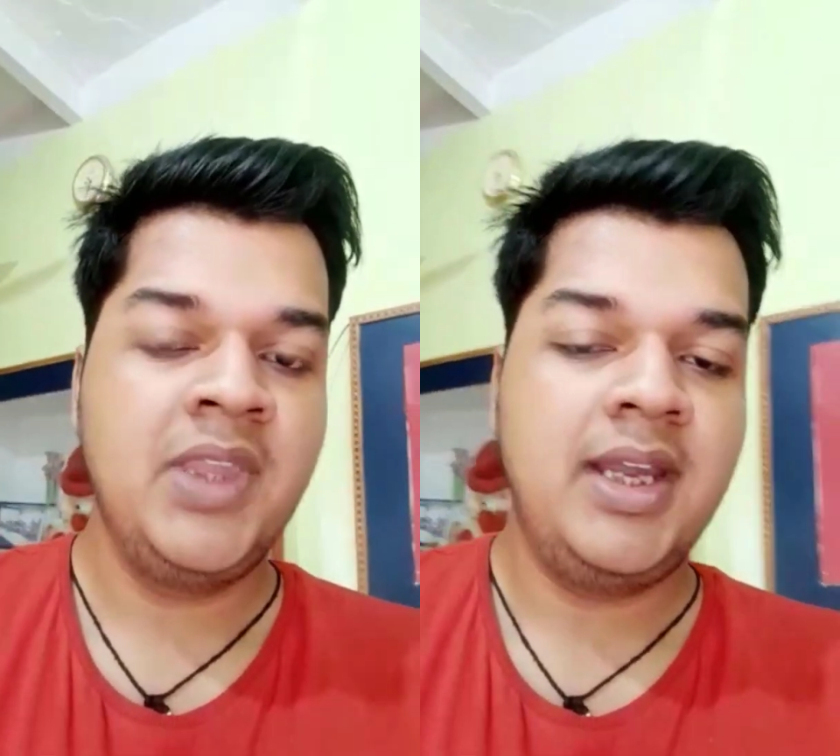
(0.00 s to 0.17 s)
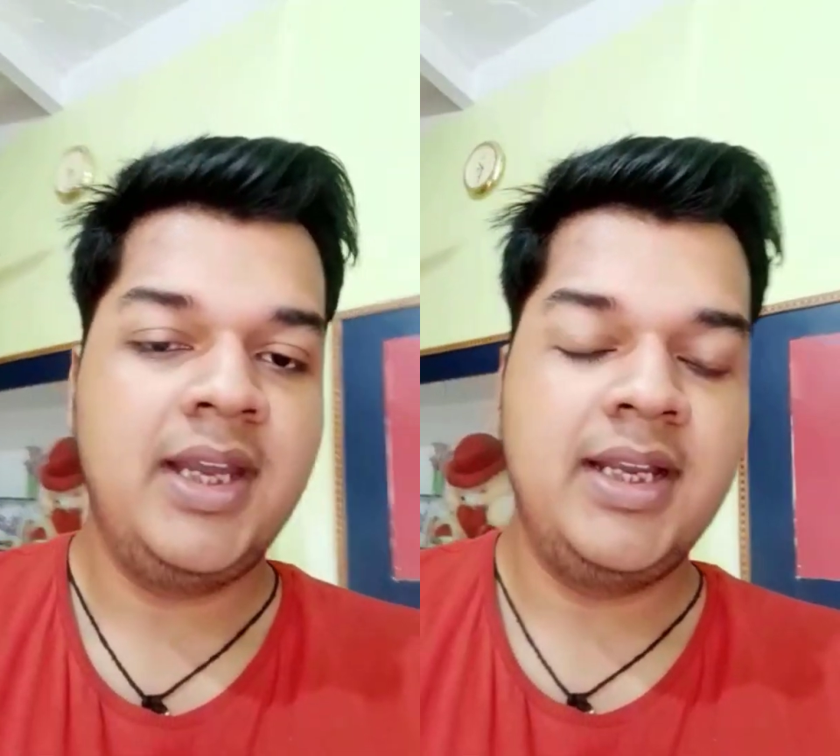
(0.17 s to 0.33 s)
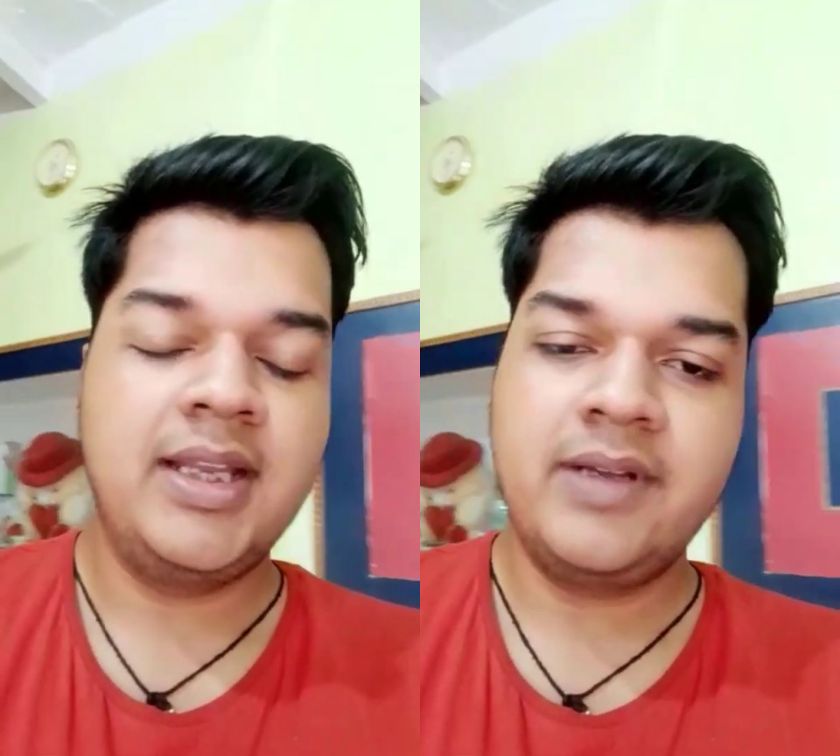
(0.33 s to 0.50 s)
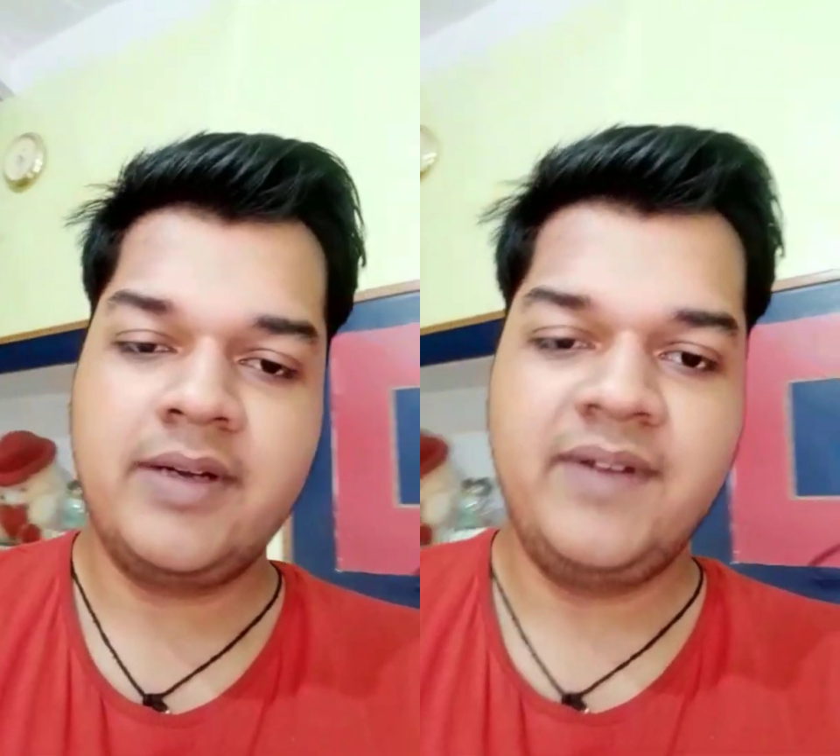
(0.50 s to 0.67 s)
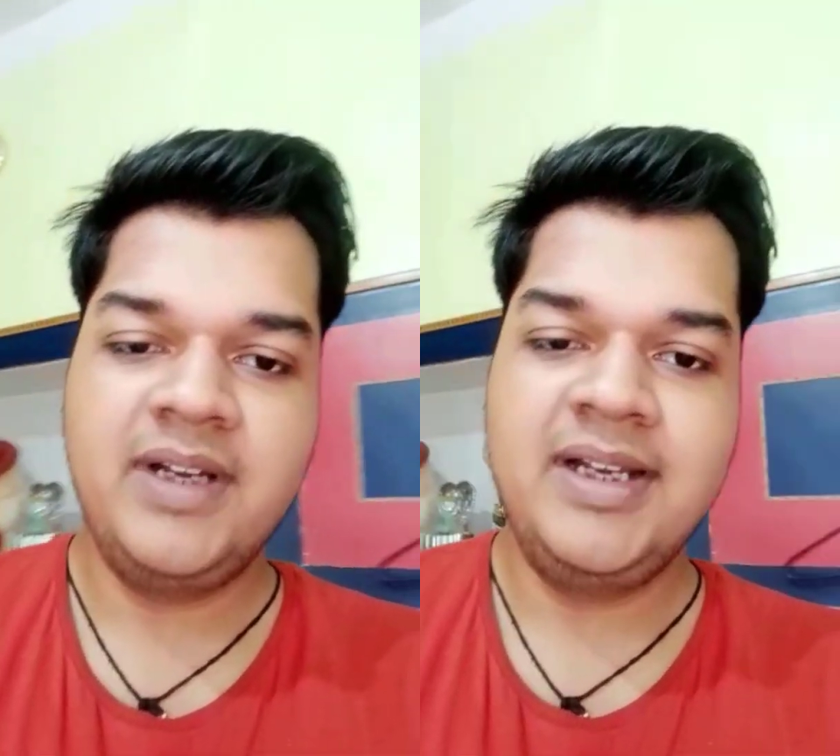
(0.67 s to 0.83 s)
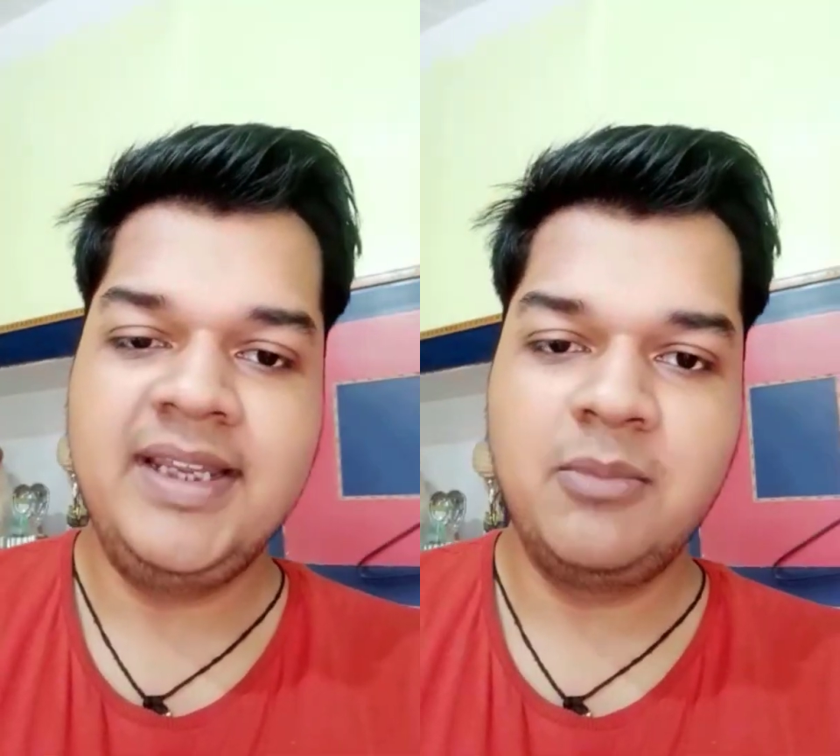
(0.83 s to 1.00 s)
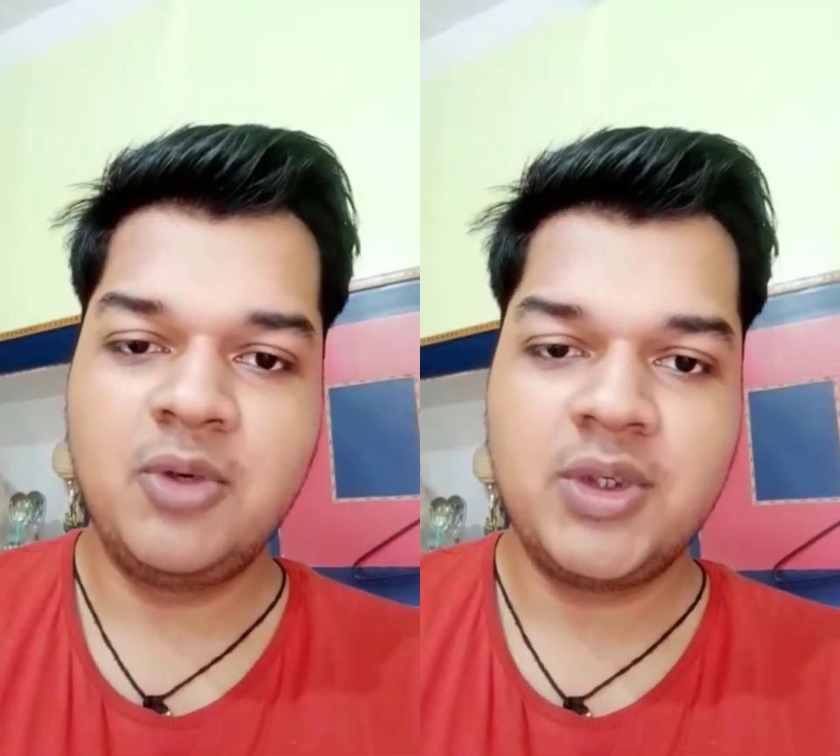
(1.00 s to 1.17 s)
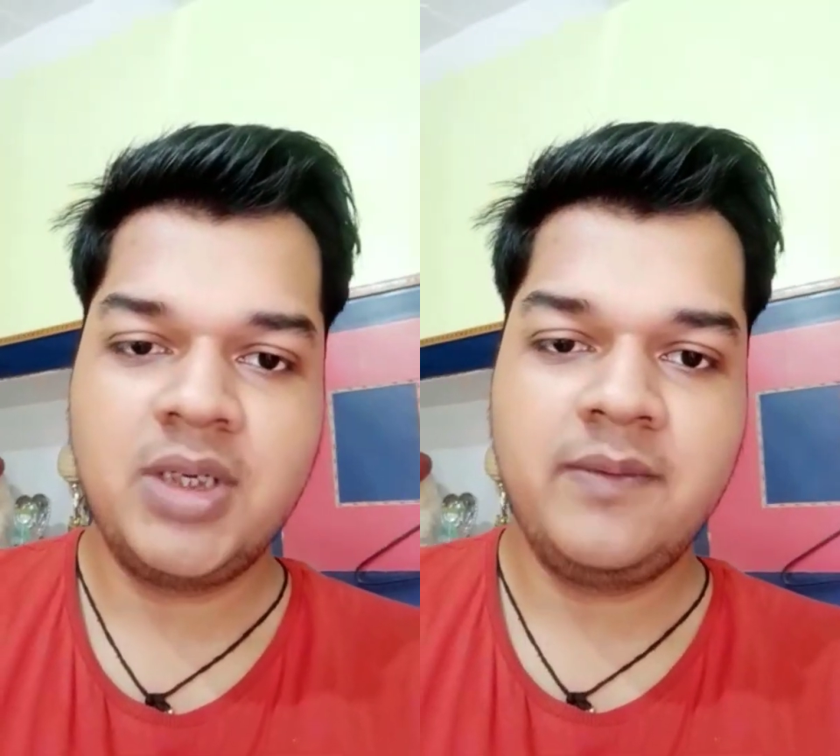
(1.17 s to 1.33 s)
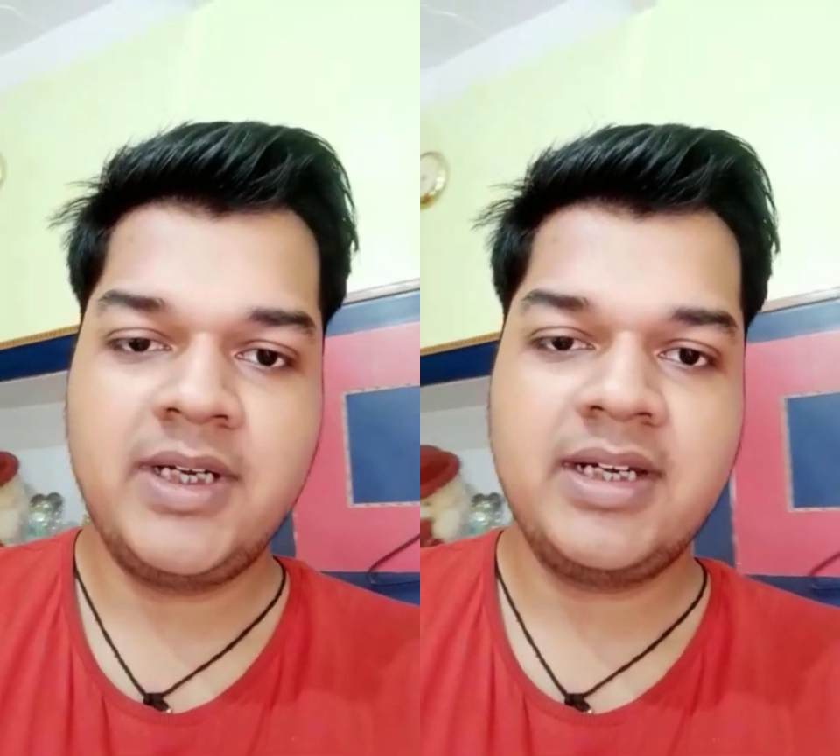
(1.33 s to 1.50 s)
and never feel
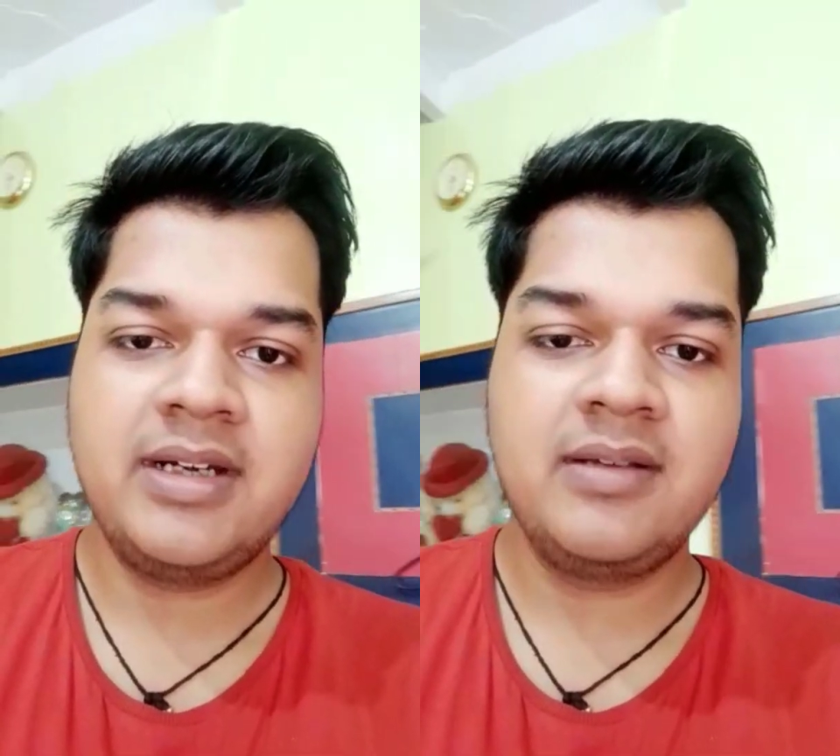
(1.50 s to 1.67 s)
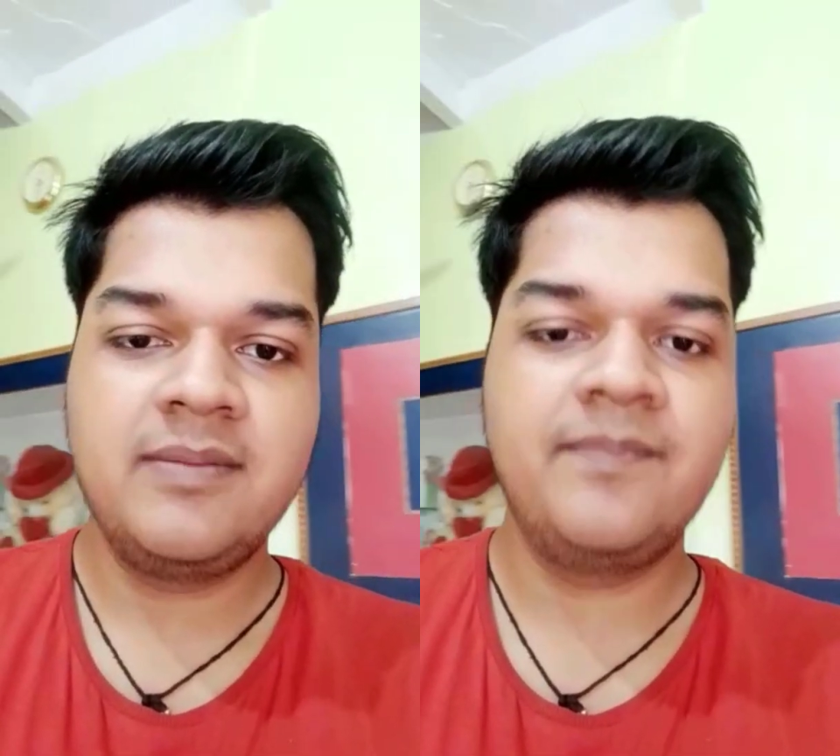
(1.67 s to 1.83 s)
demotivated.